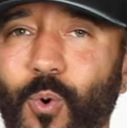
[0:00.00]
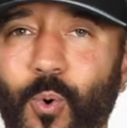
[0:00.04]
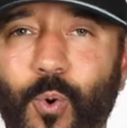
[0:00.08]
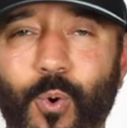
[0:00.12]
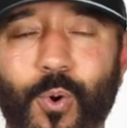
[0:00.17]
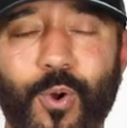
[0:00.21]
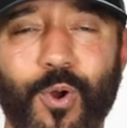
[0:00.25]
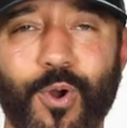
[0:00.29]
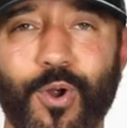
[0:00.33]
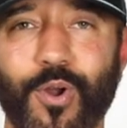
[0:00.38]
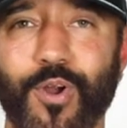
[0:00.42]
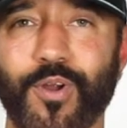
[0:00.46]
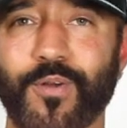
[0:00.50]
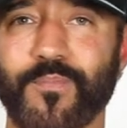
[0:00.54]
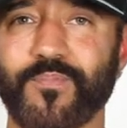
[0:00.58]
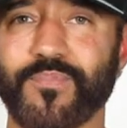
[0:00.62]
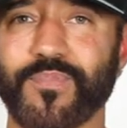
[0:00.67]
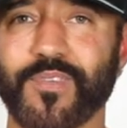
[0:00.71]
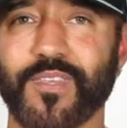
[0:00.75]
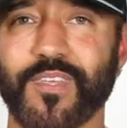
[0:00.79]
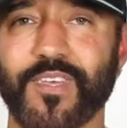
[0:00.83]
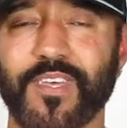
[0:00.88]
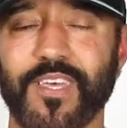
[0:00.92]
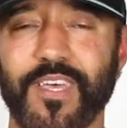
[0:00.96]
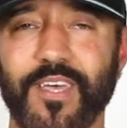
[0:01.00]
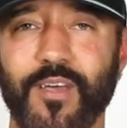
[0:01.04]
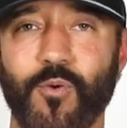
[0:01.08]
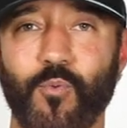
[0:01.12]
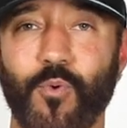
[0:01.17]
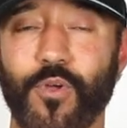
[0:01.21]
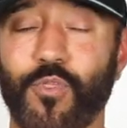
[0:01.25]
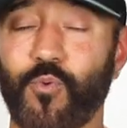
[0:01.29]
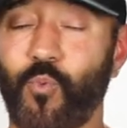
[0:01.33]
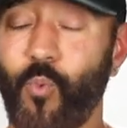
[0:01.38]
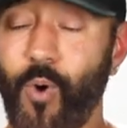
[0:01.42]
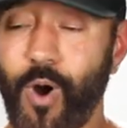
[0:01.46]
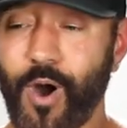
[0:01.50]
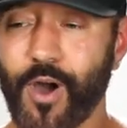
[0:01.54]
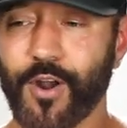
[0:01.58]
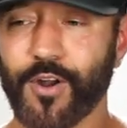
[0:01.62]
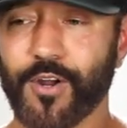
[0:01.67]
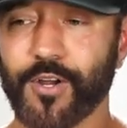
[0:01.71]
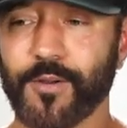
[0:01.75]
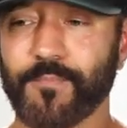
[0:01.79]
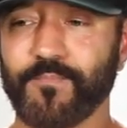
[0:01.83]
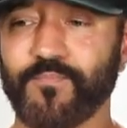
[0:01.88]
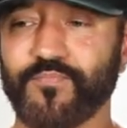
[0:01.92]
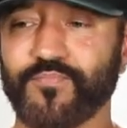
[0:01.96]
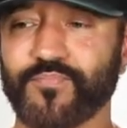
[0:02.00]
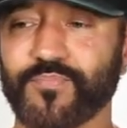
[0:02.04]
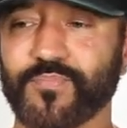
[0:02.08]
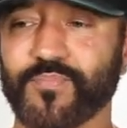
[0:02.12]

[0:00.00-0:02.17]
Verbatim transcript: or with water,